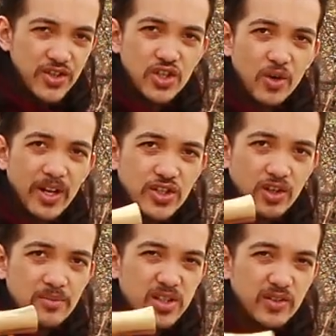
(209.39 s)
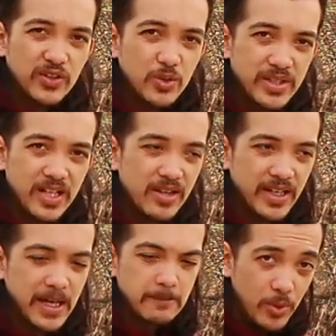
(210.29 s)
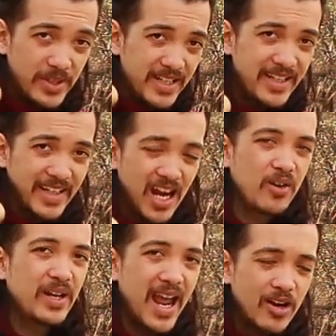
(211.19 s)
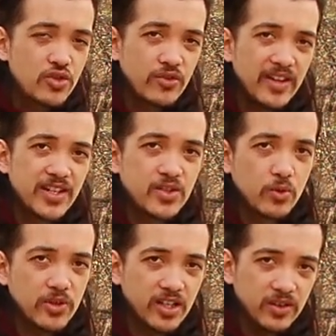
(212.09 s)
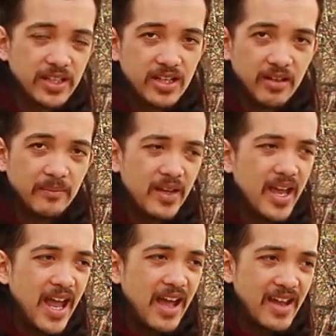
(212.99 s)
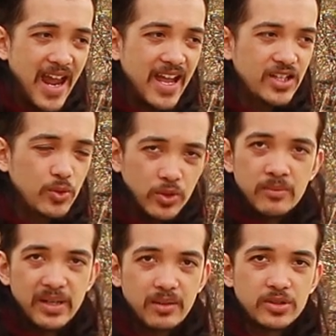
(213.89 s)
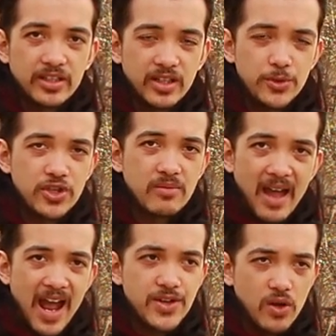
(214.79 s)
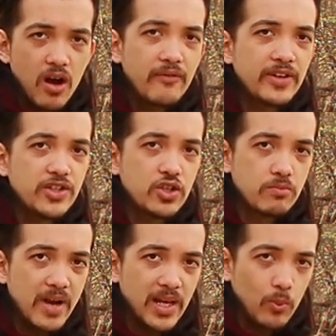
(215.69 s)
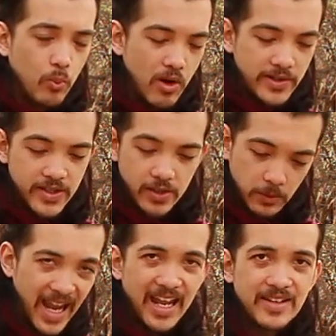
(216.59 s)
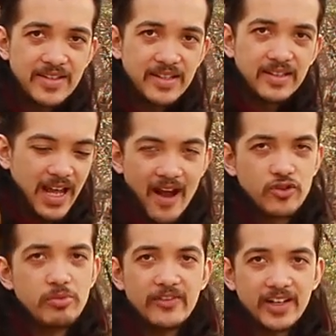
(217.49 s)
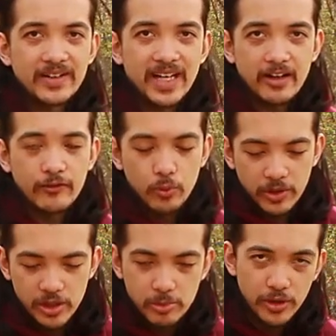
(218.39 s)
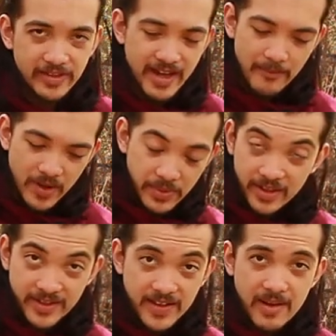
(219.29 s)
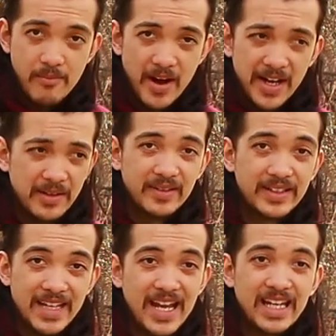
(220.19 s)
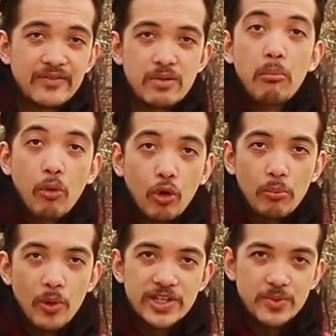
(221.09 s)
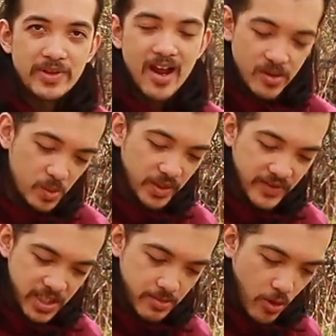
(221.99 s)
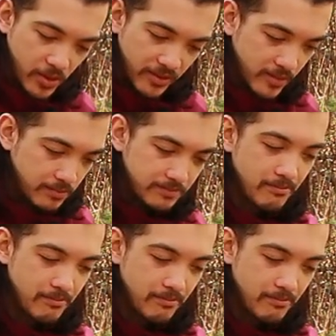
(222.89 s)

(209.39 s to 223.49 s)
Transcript: So in terms of utility, you would need to carry extra things in order to clean them. And you wouldn't be able to use them as often as you might want to. And you have to be very careful where you put them because they might get even more moist without you even smoking them.